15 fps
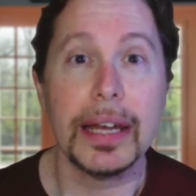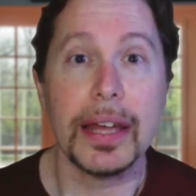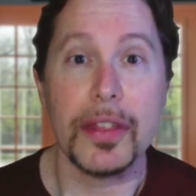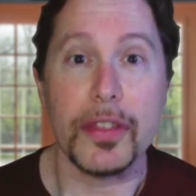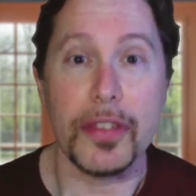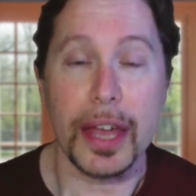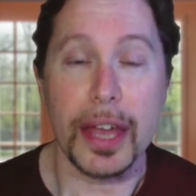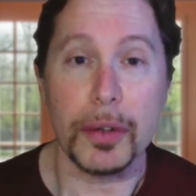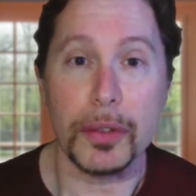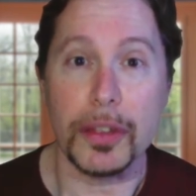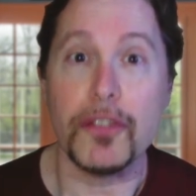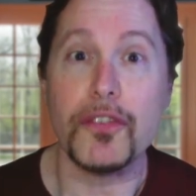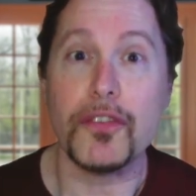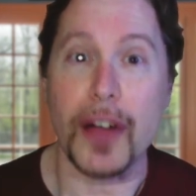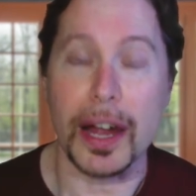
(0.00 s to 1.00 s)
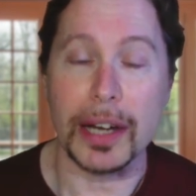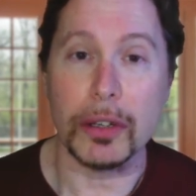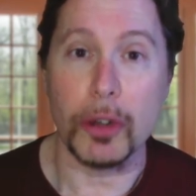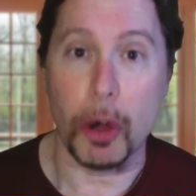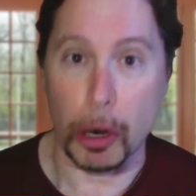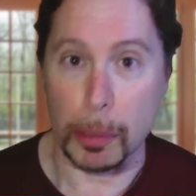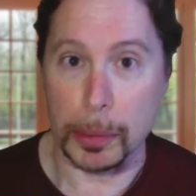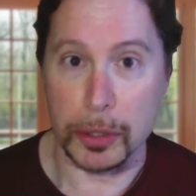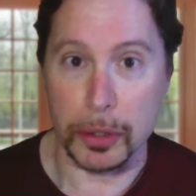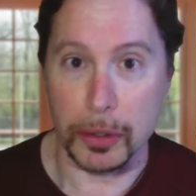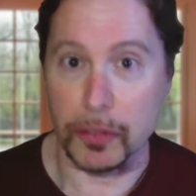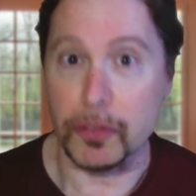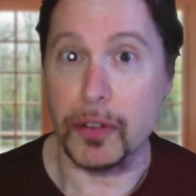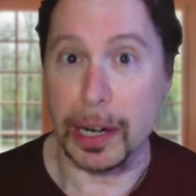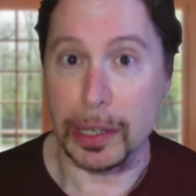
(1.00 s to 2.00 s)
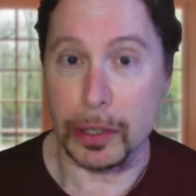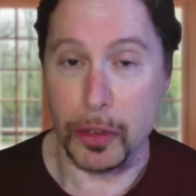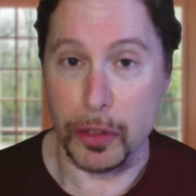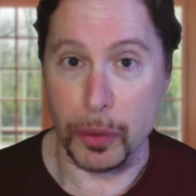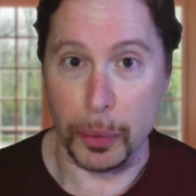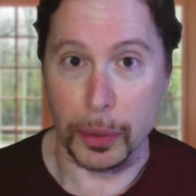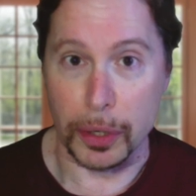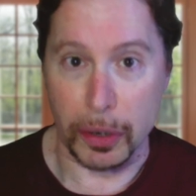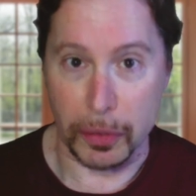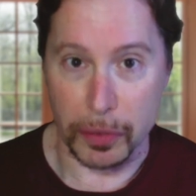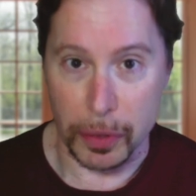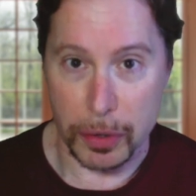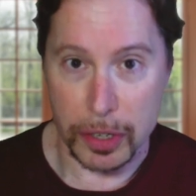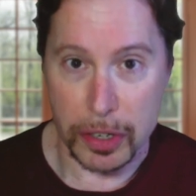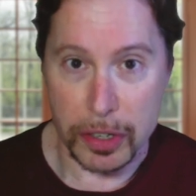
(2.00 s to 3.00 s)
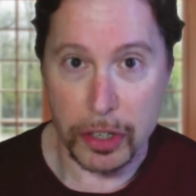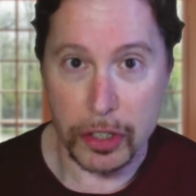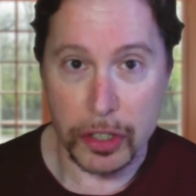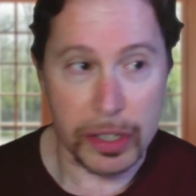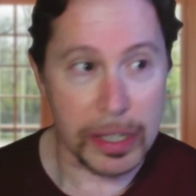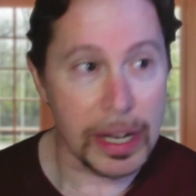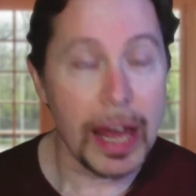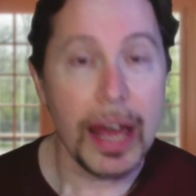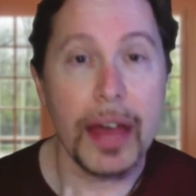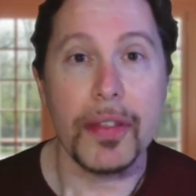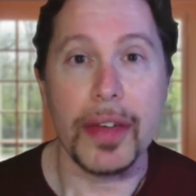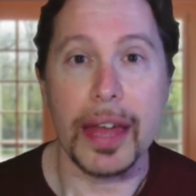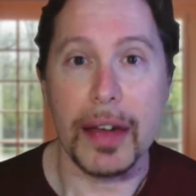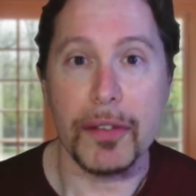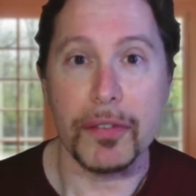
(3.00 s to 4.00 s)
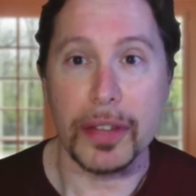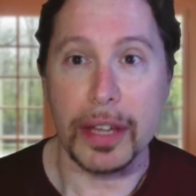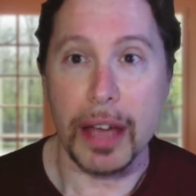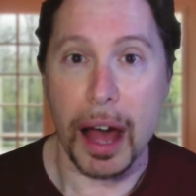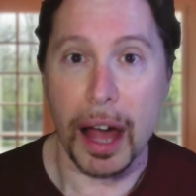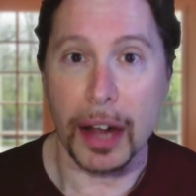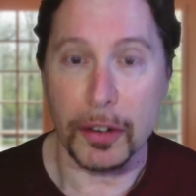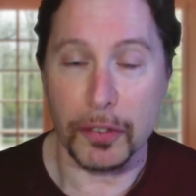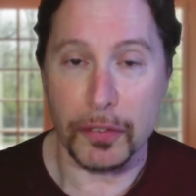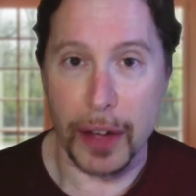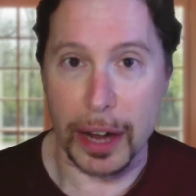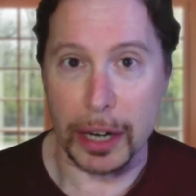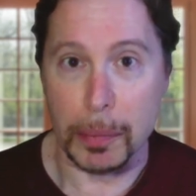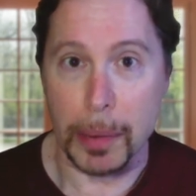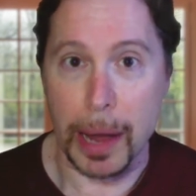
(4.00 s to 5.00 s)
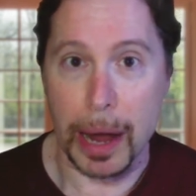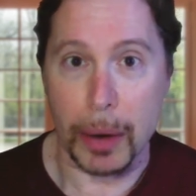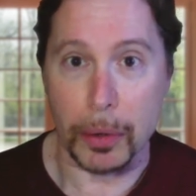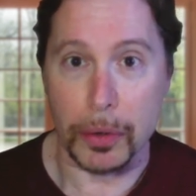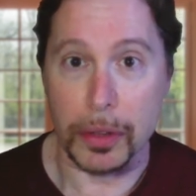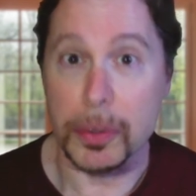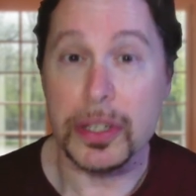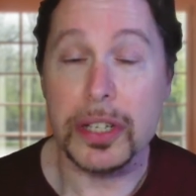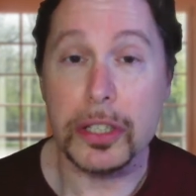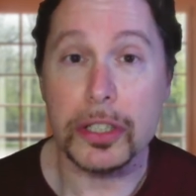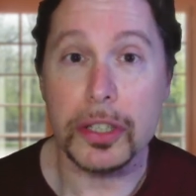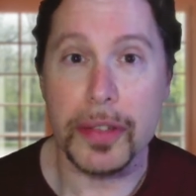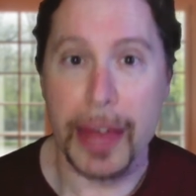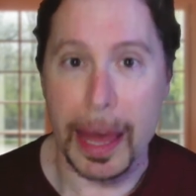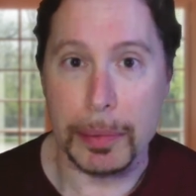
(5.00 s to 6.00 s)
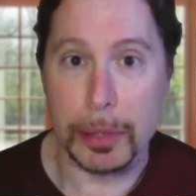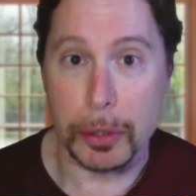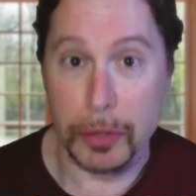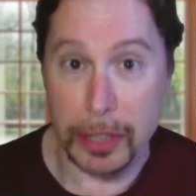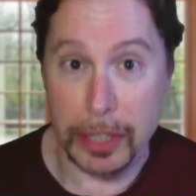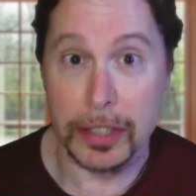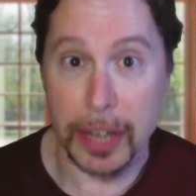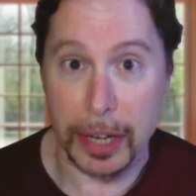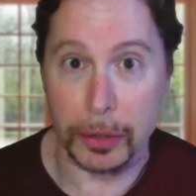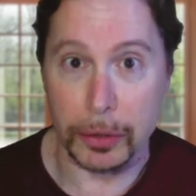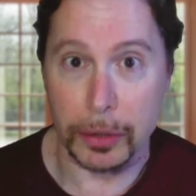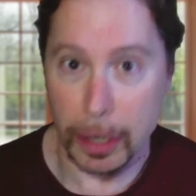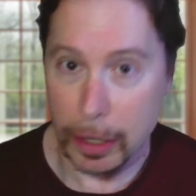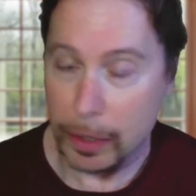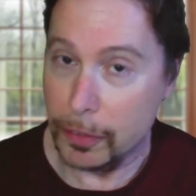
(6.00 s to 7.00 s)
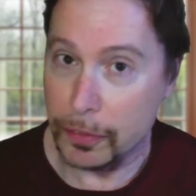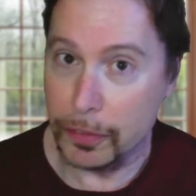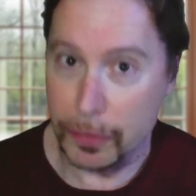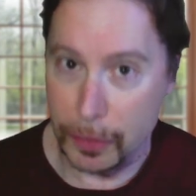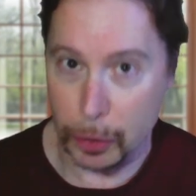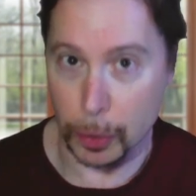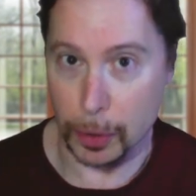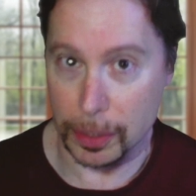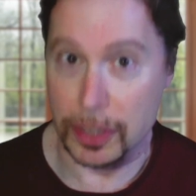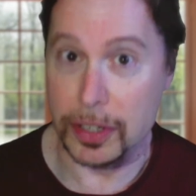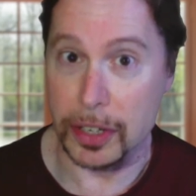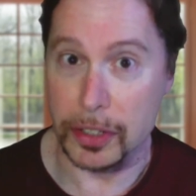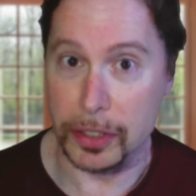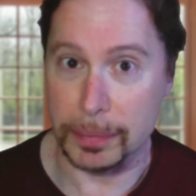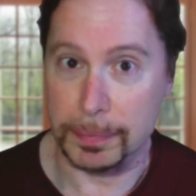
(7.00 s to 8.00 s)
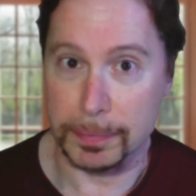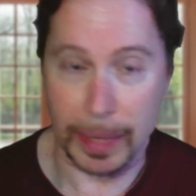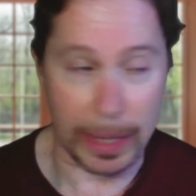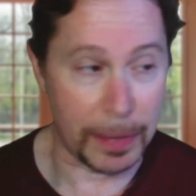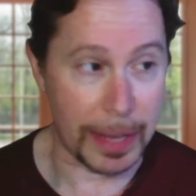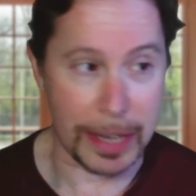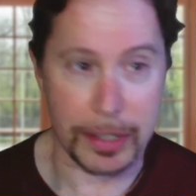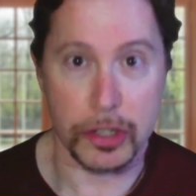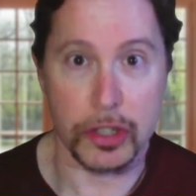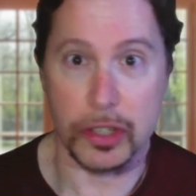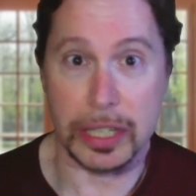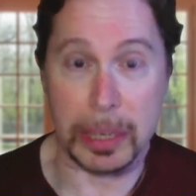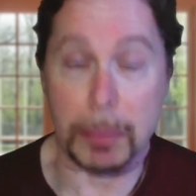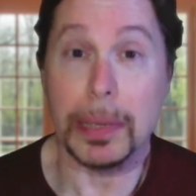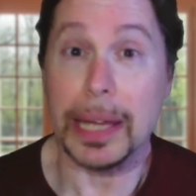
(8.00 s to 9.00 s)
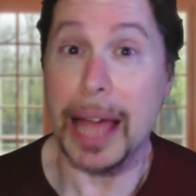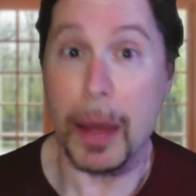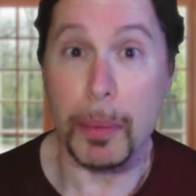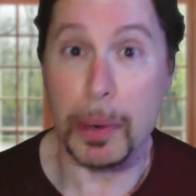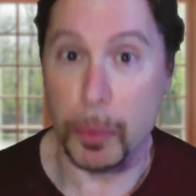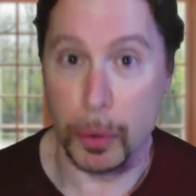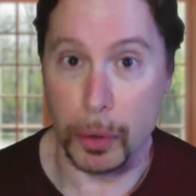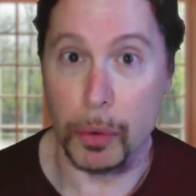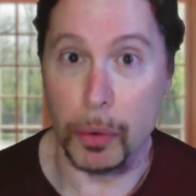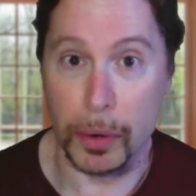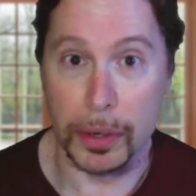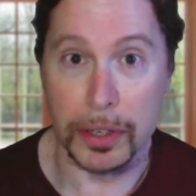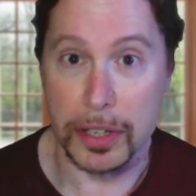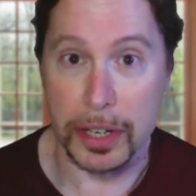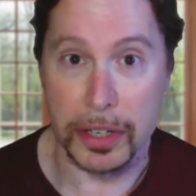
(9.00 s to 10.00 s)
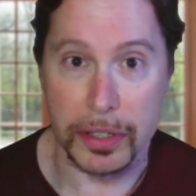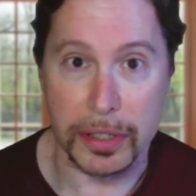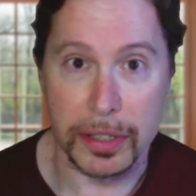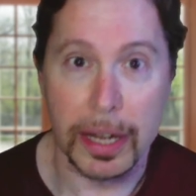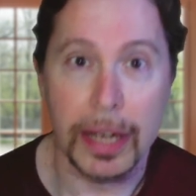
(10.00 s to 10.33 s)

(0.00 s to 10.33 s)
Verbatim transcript: They are the final arbiter and final authority over those decisions. They have the higher firepower. They're essentially the absolute dictator of the organization. And that's just simply how we work organizations.